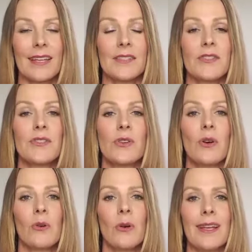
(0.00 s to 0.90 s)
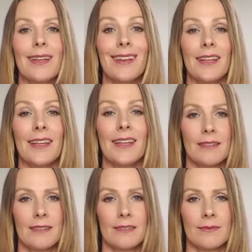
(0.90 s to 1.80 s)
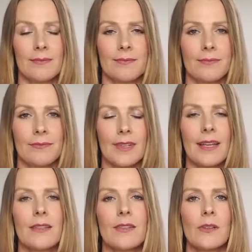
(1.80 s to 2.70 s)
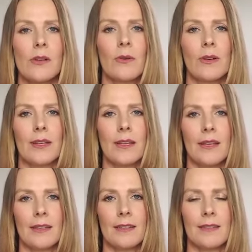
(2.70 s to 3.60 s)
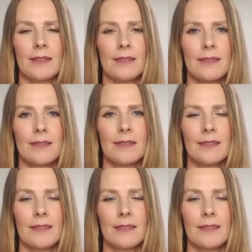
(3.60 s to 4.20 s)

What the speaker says: And so it is. And so it is.